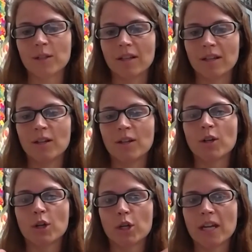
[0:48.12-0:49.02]
could
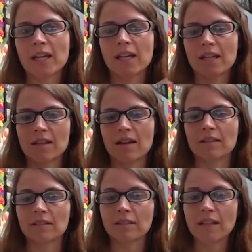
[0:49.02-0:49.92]
create an
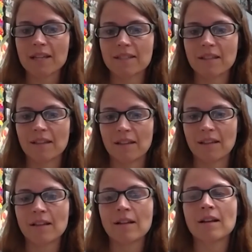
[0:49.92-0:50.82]
entire
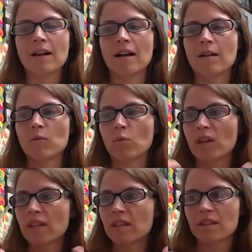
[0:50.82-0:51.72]
lesson
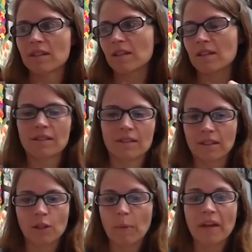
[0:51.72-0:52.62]
with the
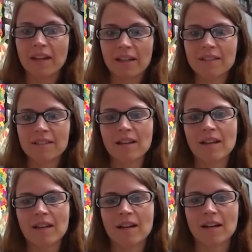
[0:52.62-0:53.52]
little pigs
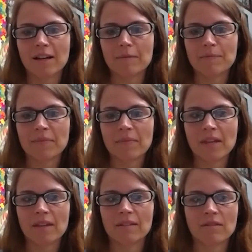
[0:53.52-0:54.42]

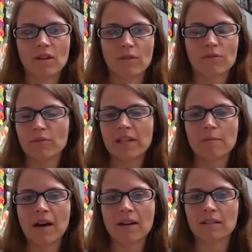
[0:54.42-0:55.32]
in
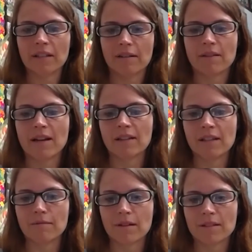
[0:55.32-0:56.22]
3D model, like
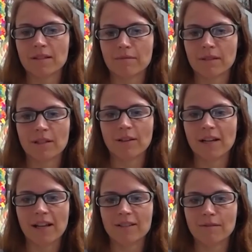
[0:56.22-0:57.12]
Realityworks is really
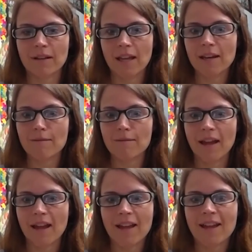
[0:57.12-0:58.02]
great at doing
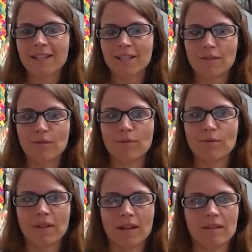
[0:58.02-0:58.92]
anyway, to
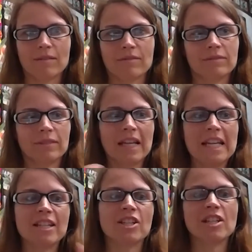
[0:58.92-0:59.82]
kind of
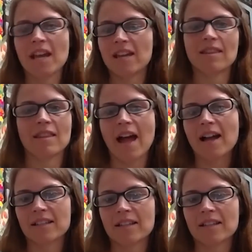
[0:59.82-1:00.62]
initiate that